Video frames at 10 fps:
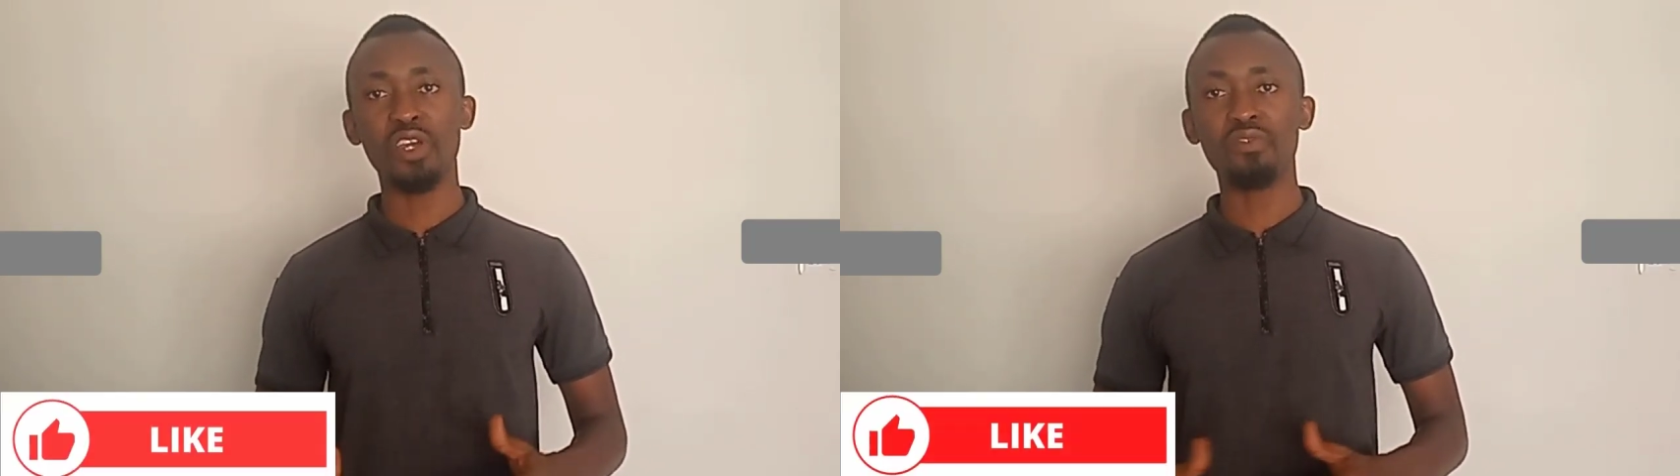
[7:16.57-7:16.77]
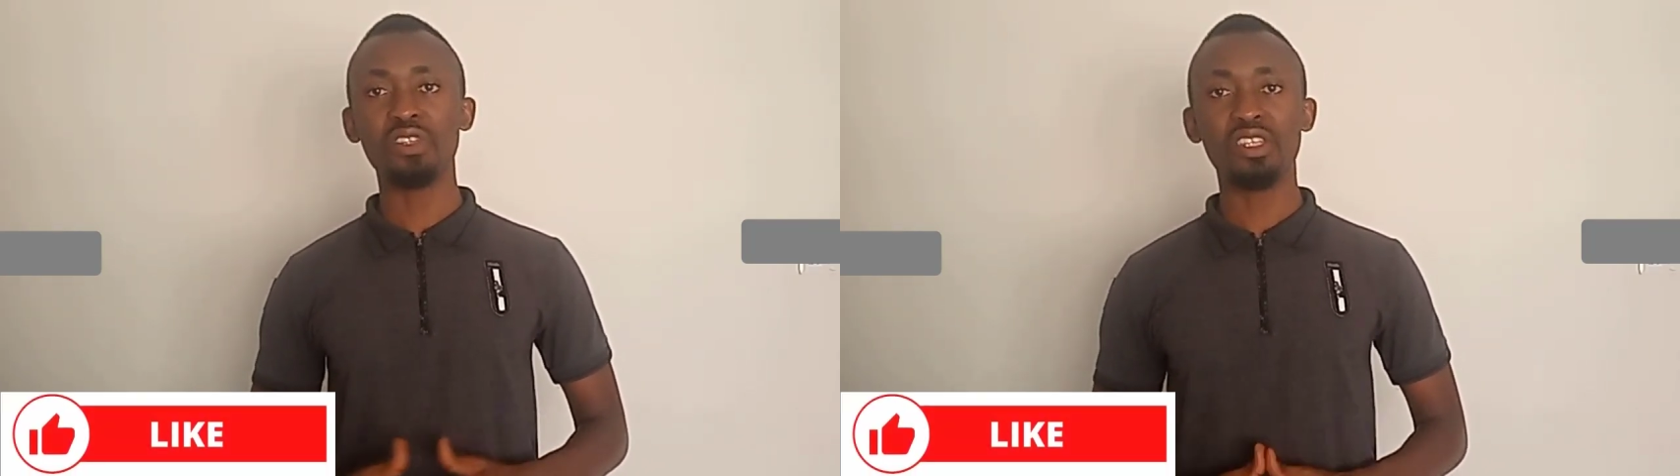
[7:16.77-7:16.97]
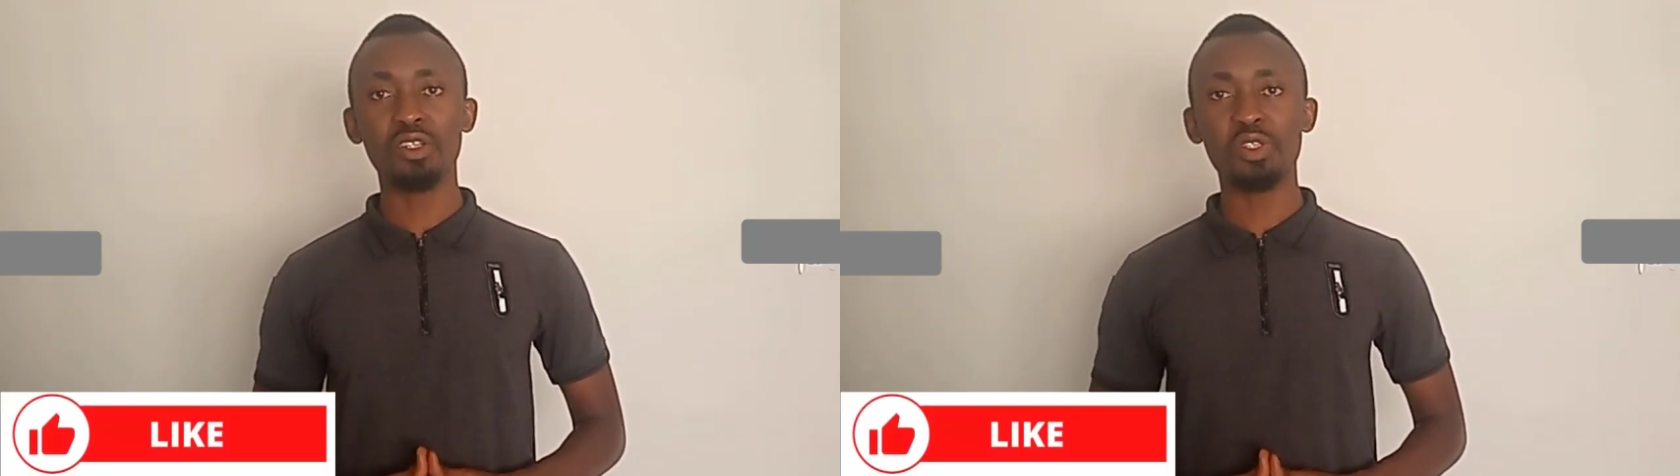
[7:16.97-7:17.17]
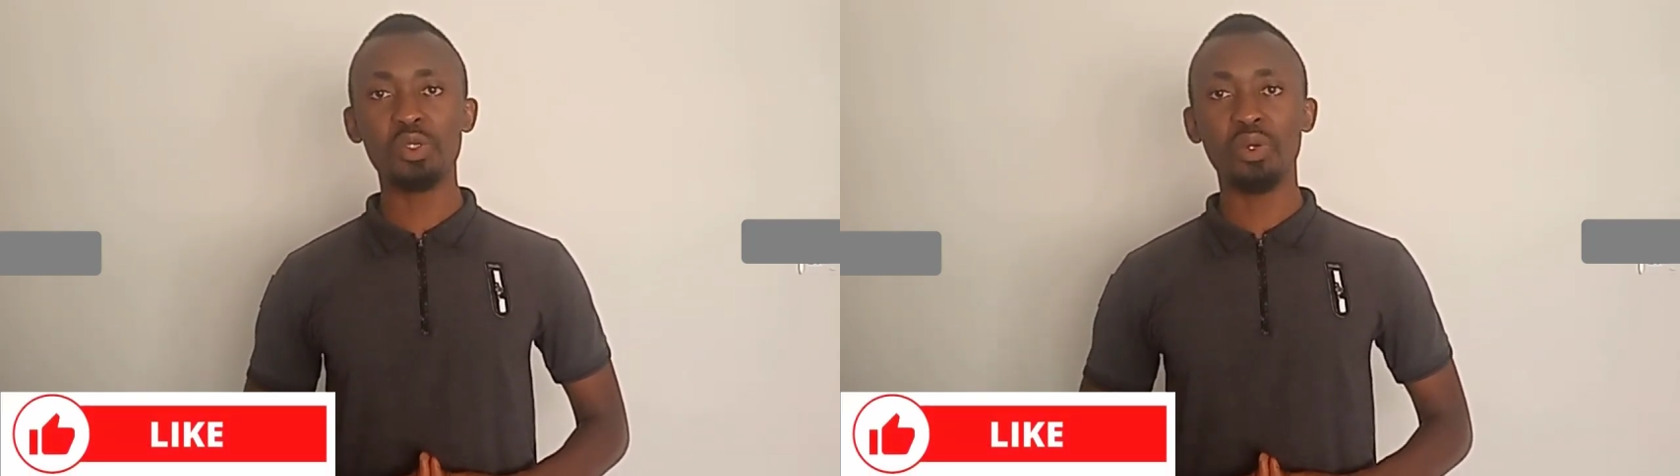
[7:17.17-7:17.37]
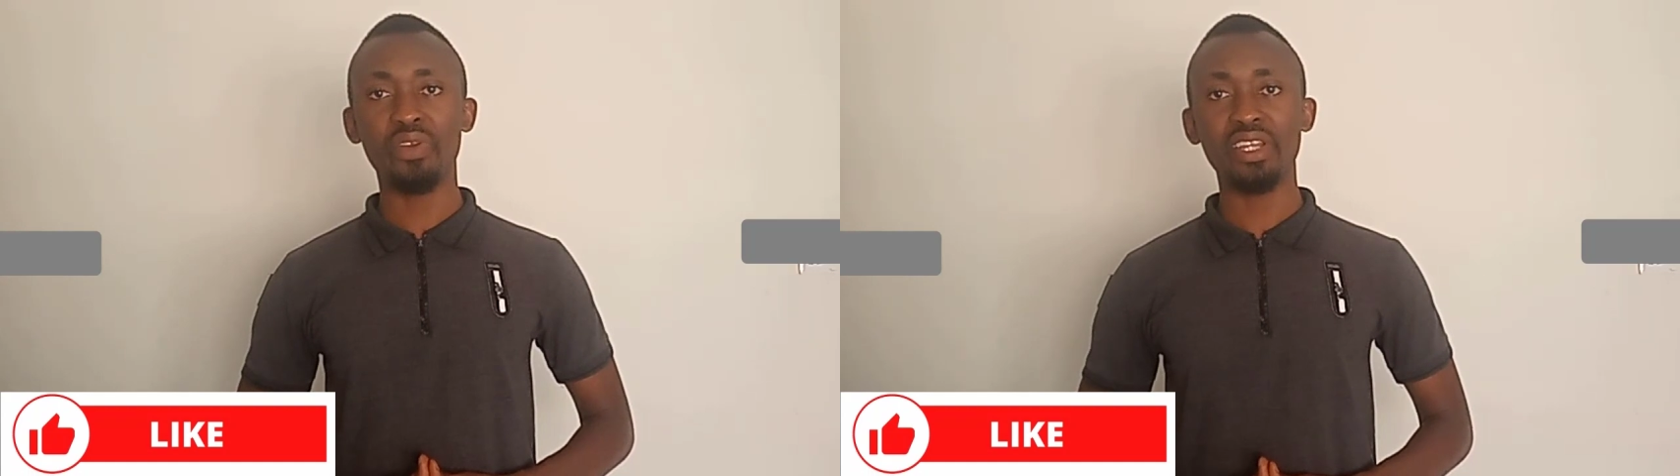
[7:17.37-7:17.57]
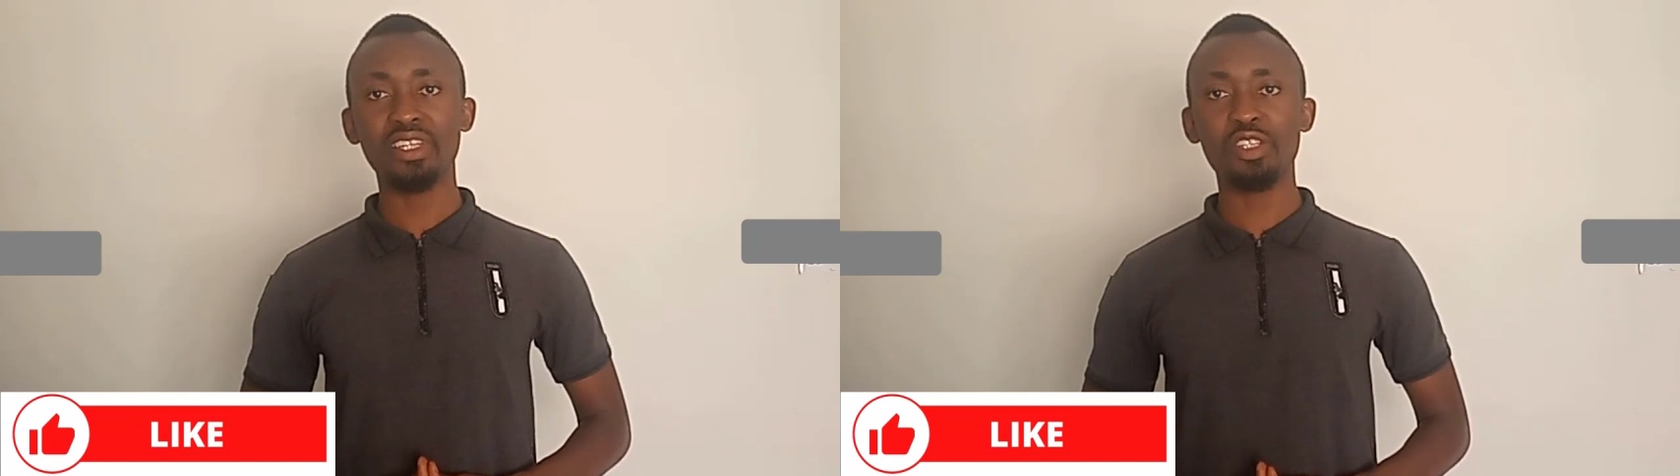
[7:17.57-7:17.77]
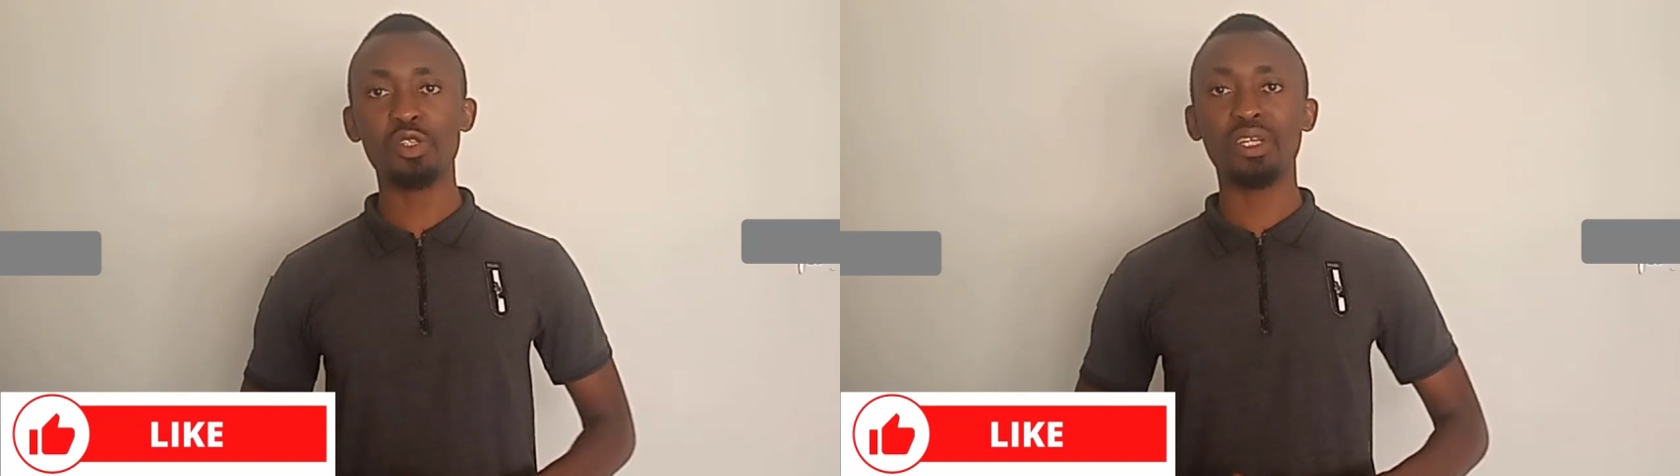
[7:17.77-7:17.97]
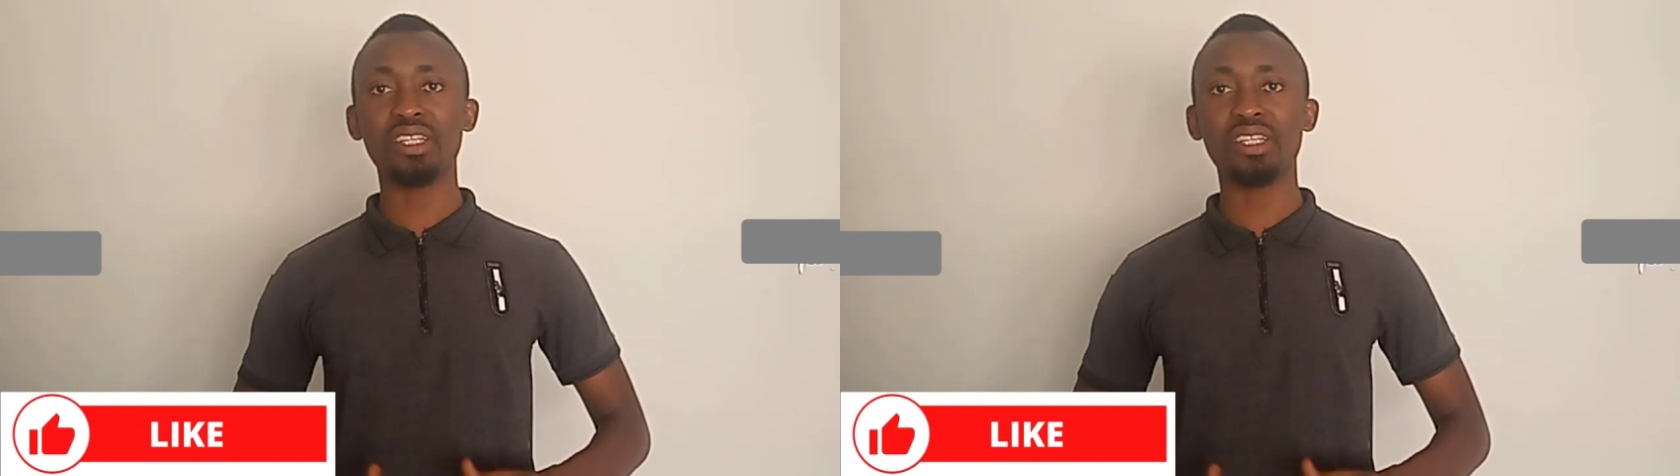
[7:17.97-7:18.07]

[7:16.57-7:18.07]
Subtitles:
you haven't done so already so